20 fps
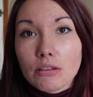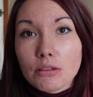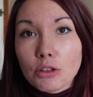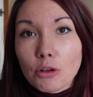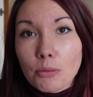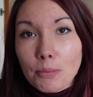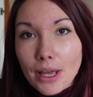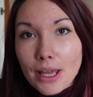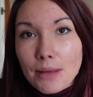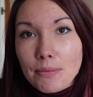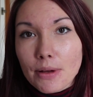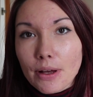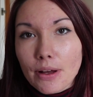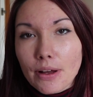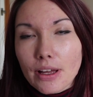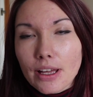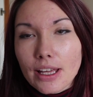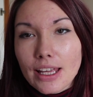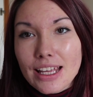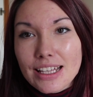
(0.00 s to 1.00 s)
your
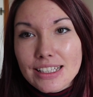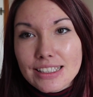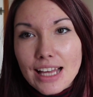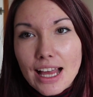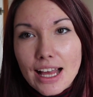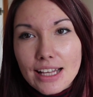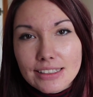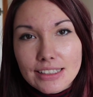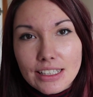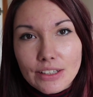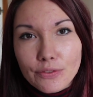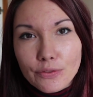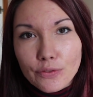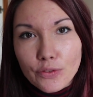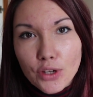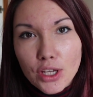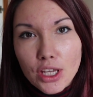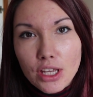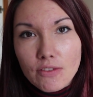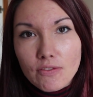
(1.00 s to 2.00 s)
paper is acid
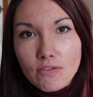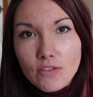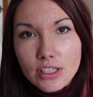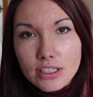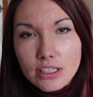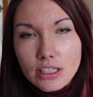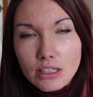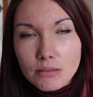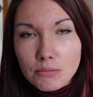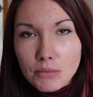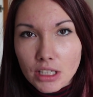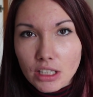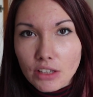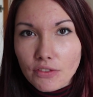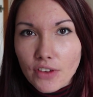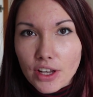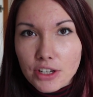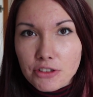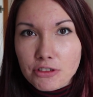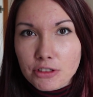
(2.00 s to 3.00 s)
free, visit the
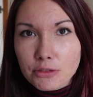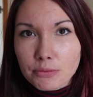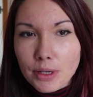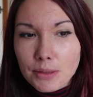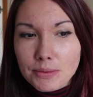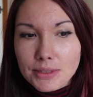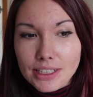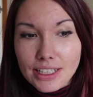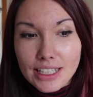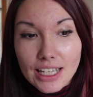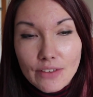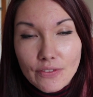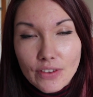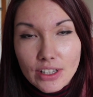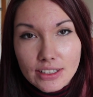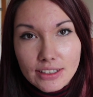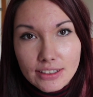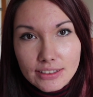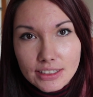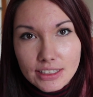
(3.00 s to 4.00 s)
manufacturer's website if
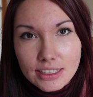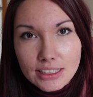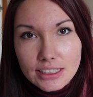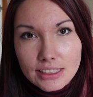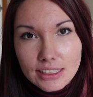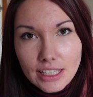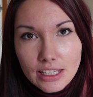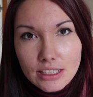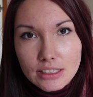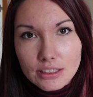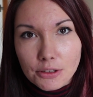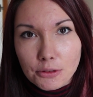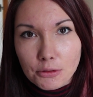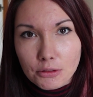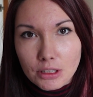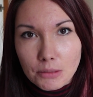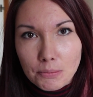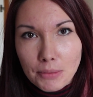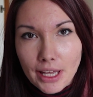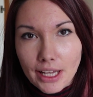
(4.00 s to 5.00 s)
it doesn't say so
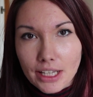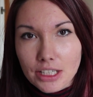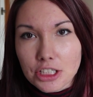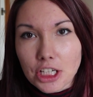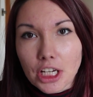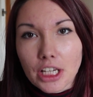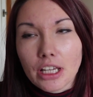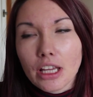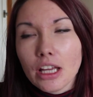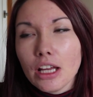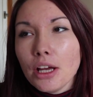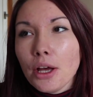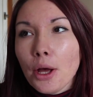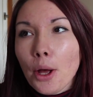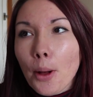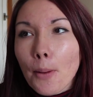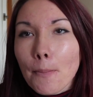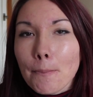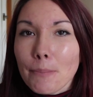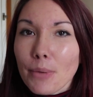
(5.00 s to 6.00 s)
on the packaging.
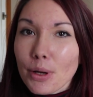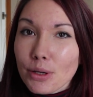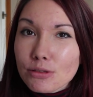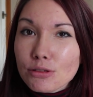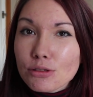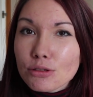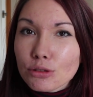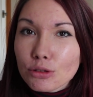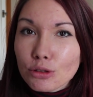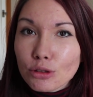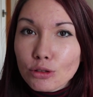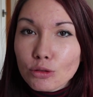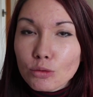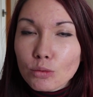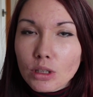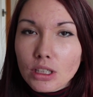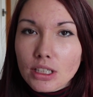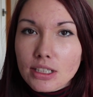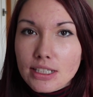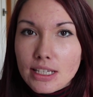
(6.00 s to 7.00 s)
Most good
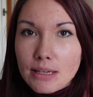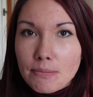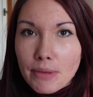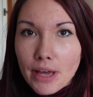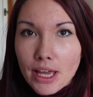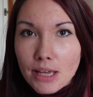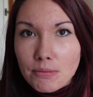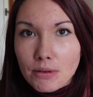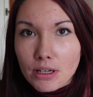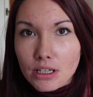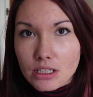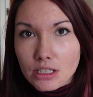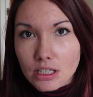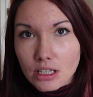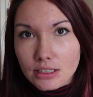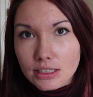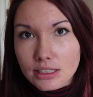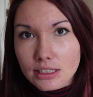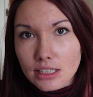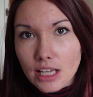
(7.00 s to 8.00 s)
quality paper
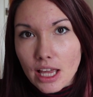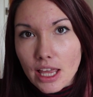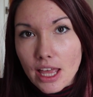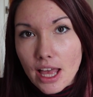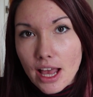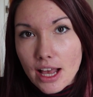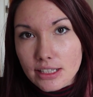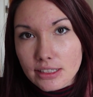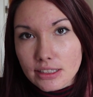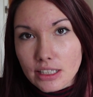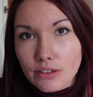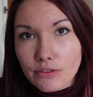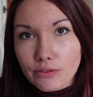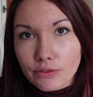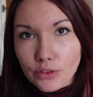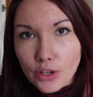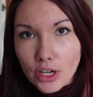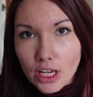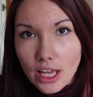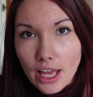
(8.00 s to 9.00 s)
does say acid
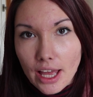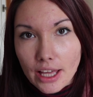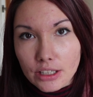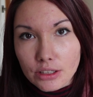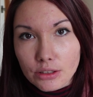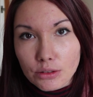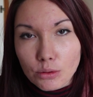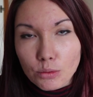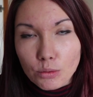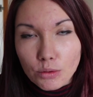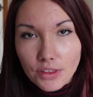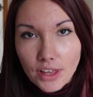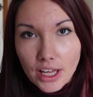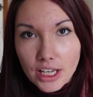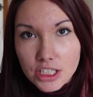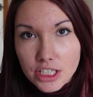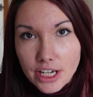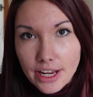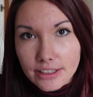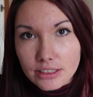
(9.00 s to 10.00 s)
free and all
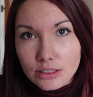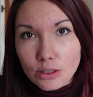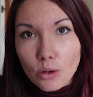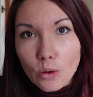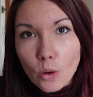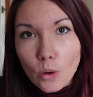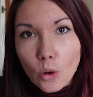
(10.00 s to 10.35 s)
that jazz